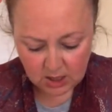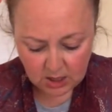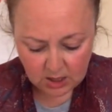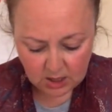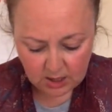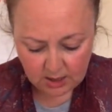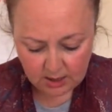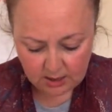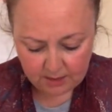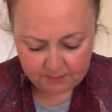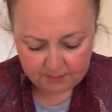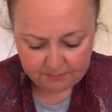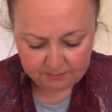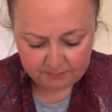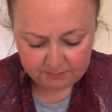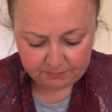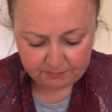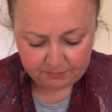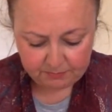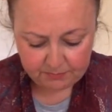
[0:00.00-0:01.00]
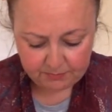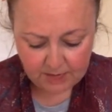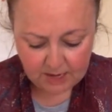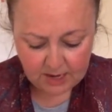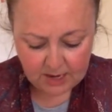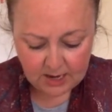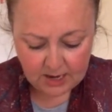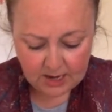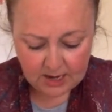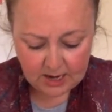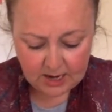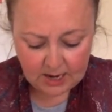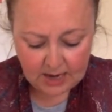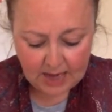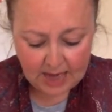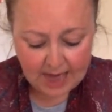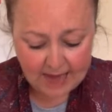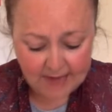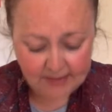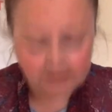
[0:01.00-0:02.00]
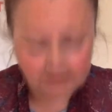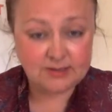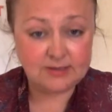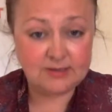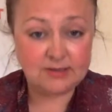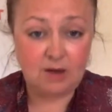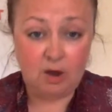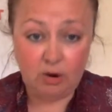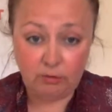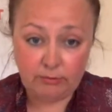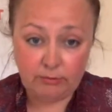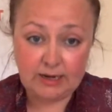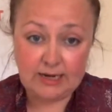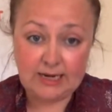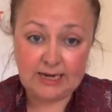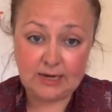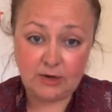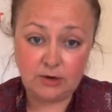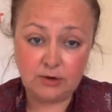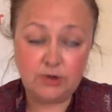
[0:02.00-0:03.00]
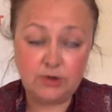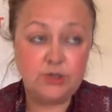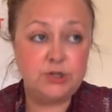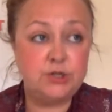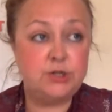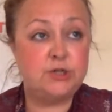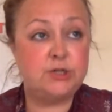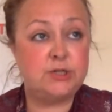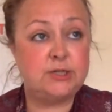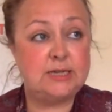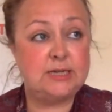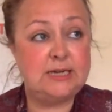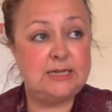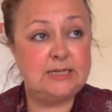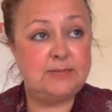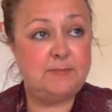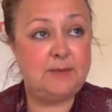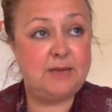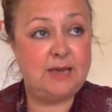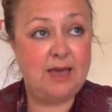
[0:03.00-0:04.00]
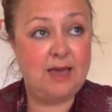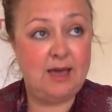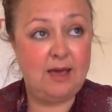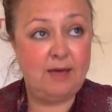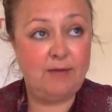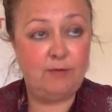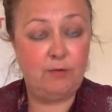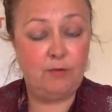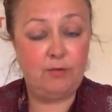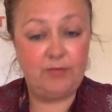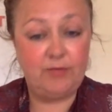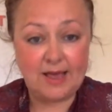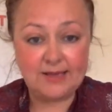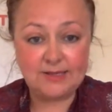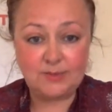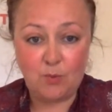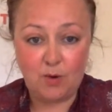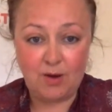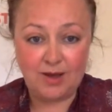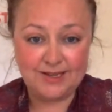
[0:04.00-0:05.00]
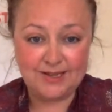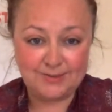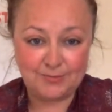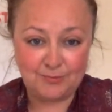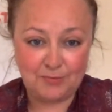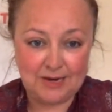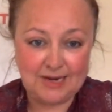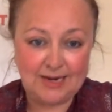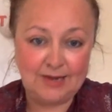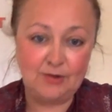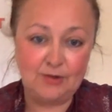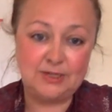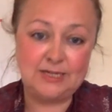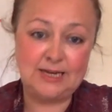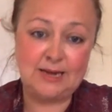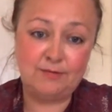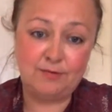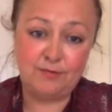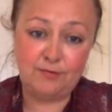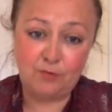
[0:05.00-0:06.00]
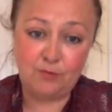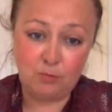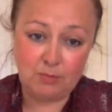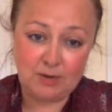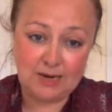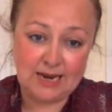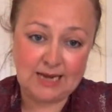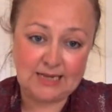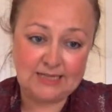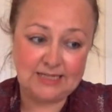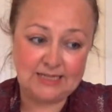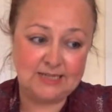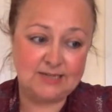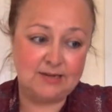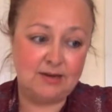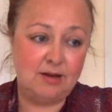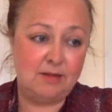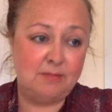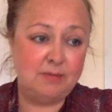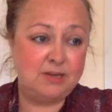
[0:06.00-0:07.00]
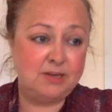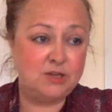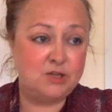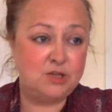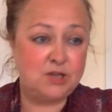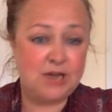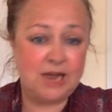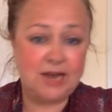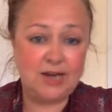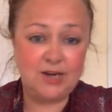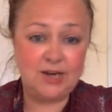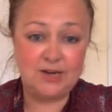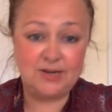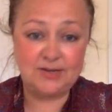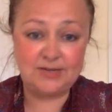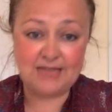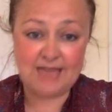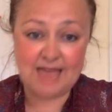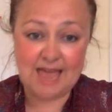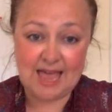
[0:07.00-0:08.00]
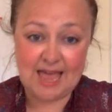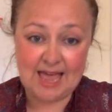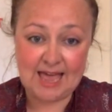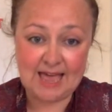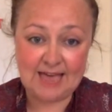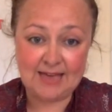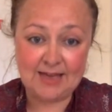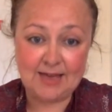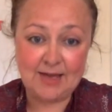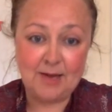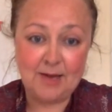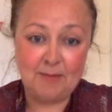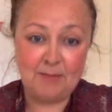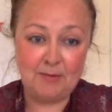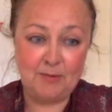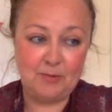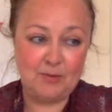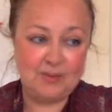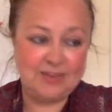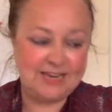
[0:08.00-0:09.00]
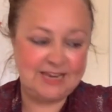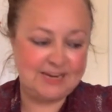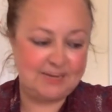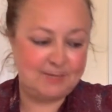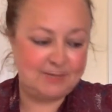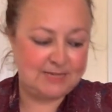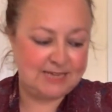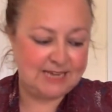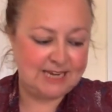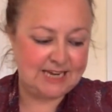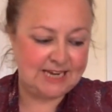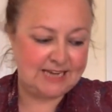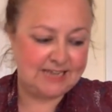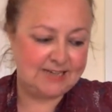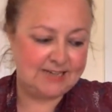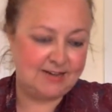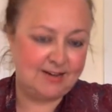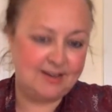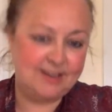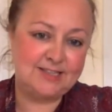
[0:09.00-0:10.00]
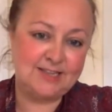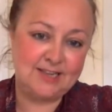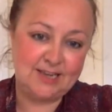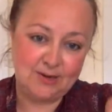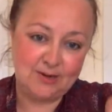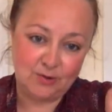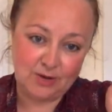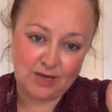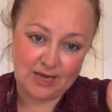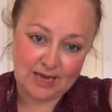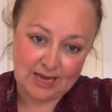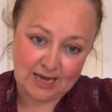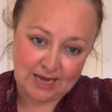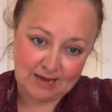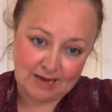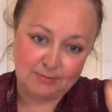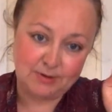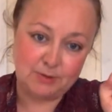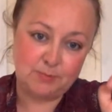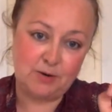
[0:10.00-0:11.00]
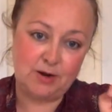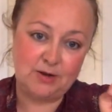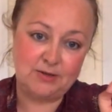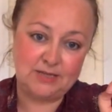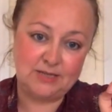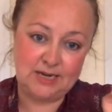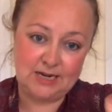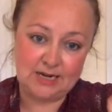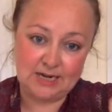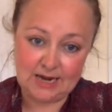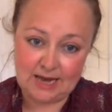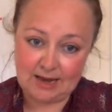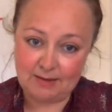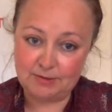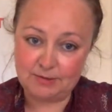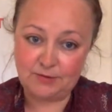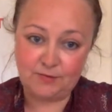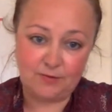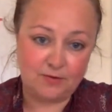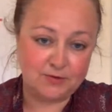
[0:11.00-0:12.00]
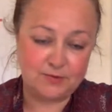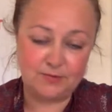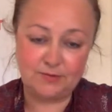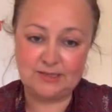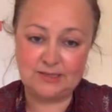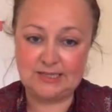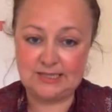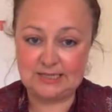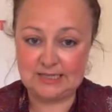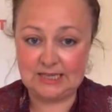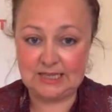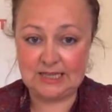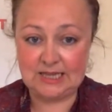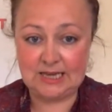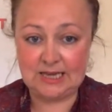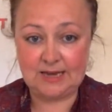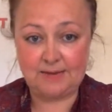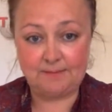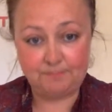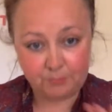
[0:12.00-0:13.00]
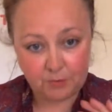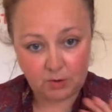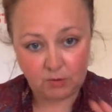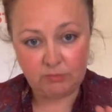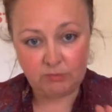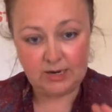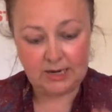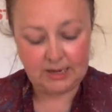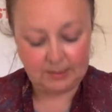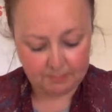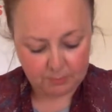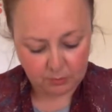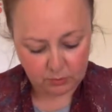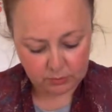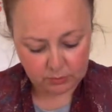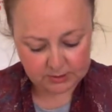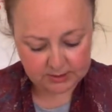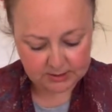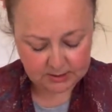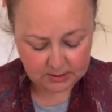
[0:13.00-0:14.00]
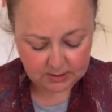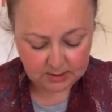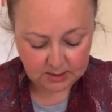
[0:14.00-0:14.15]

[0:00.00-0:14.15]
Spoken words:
blueberries. Eggs are really good. You just need to be careful, and that's why it's really good to have a formulated diet, because you can use the egg but within a particular diet, so you're looking at how much protein and how much phosphorus is in there. Really important.